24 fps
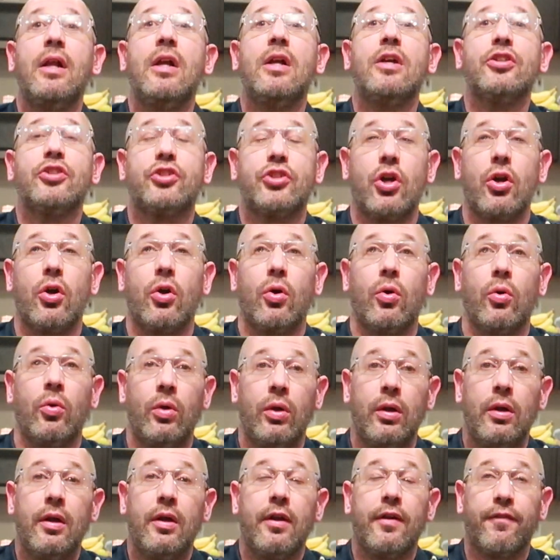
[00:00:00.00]

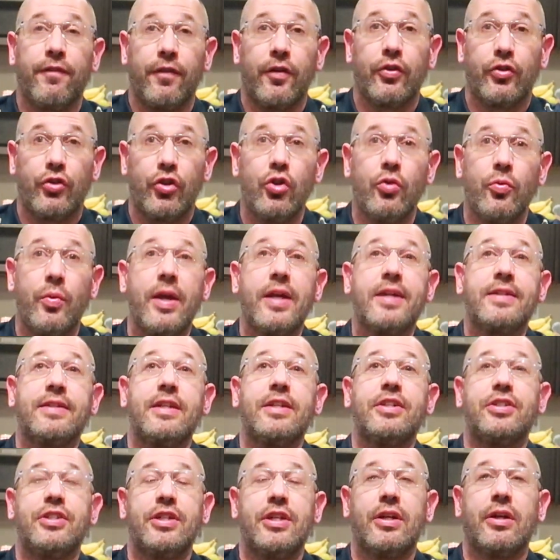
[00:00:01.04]
So for 2 weeks
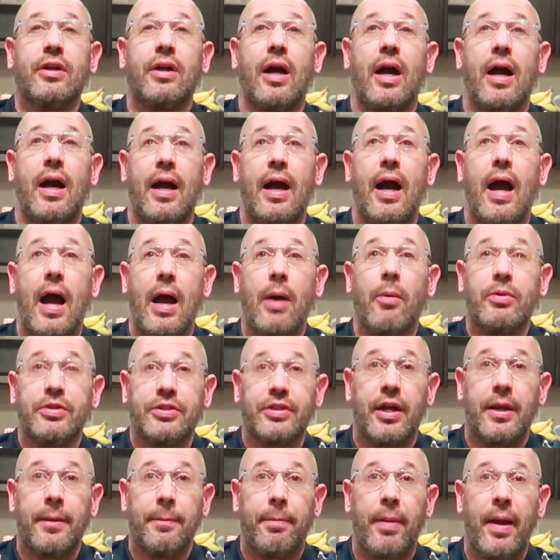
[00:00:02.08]
this year, I was
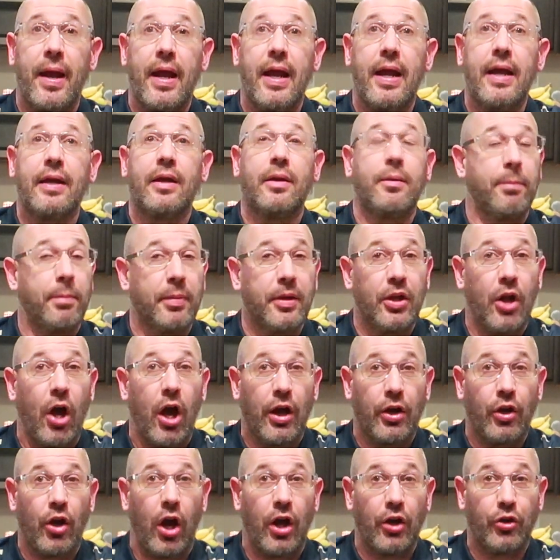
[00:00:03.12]
unpaid, but
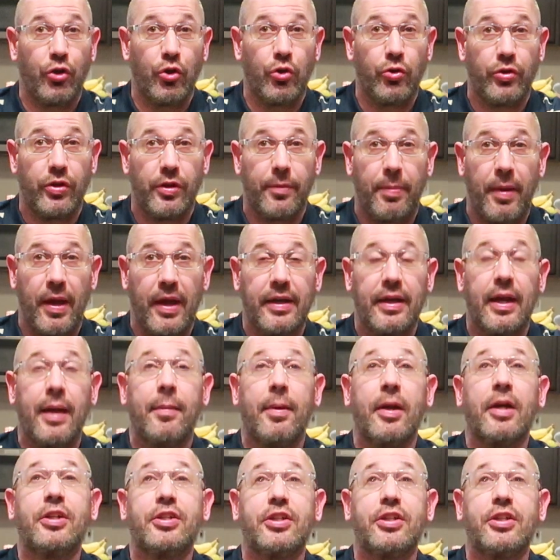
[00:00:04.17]
not due to the pandemic.